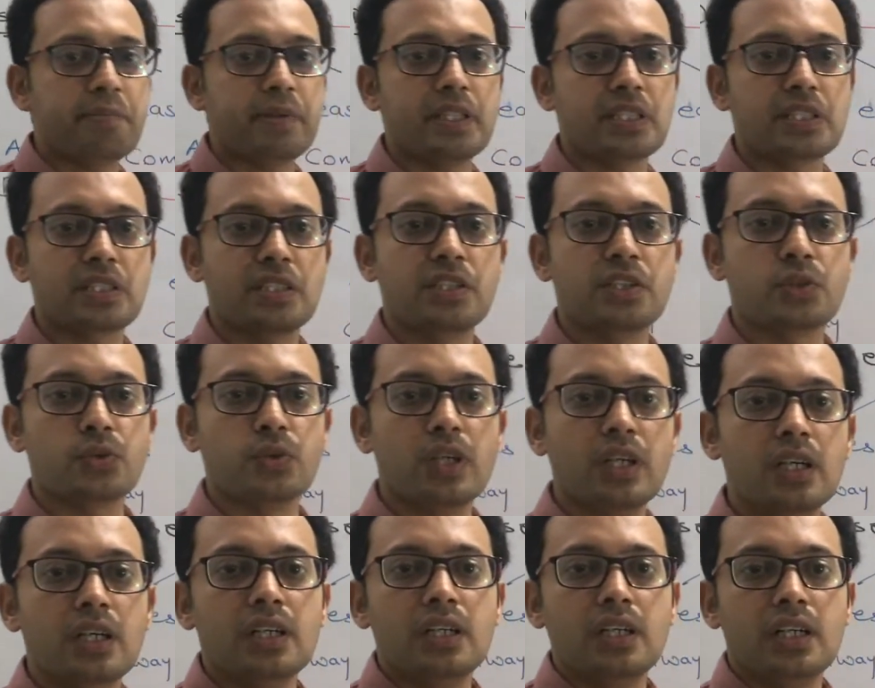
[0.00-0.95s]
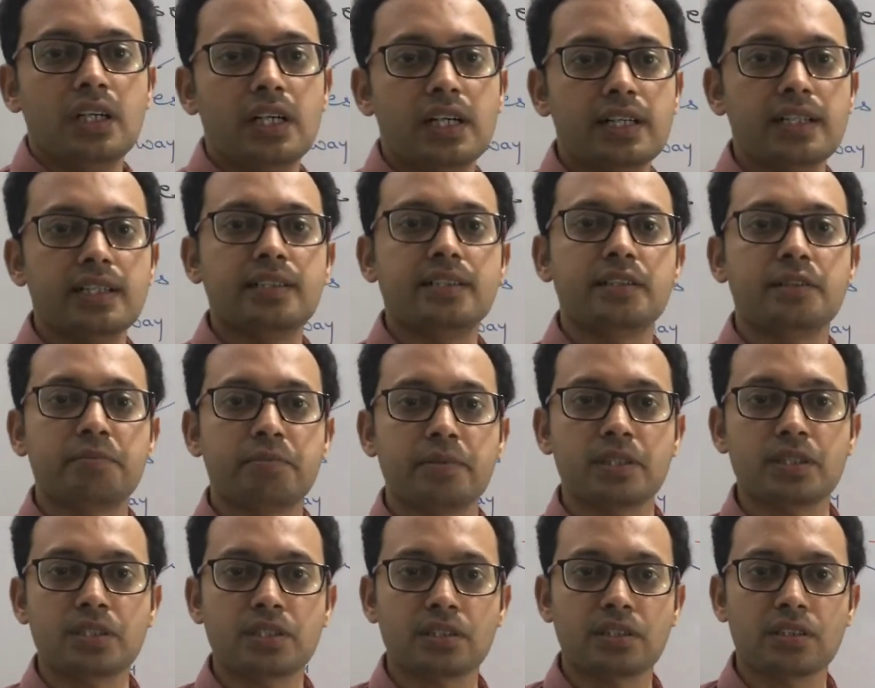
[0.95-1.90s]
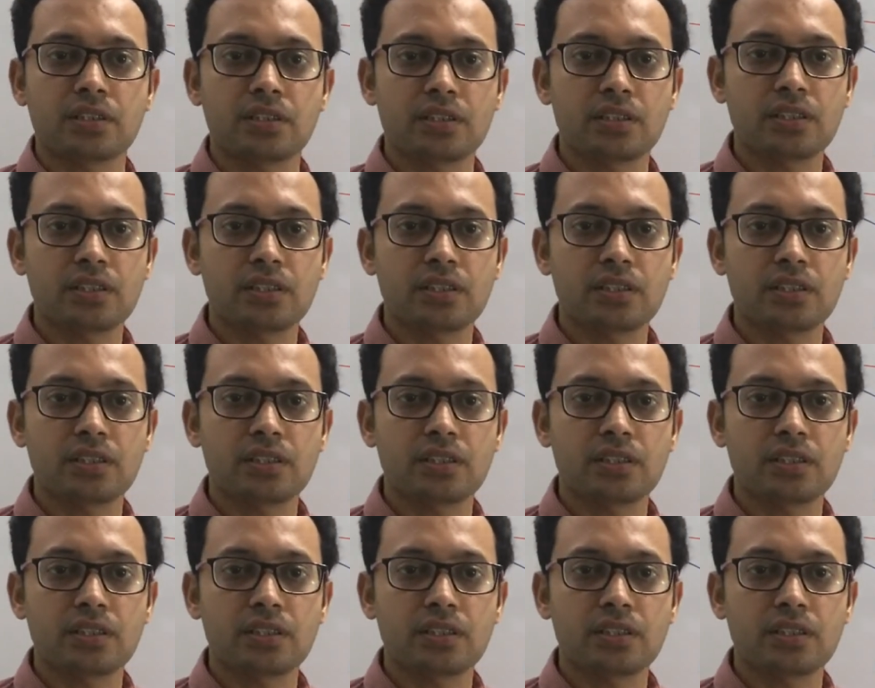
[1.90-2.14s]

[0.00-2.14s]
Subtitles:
person to another person.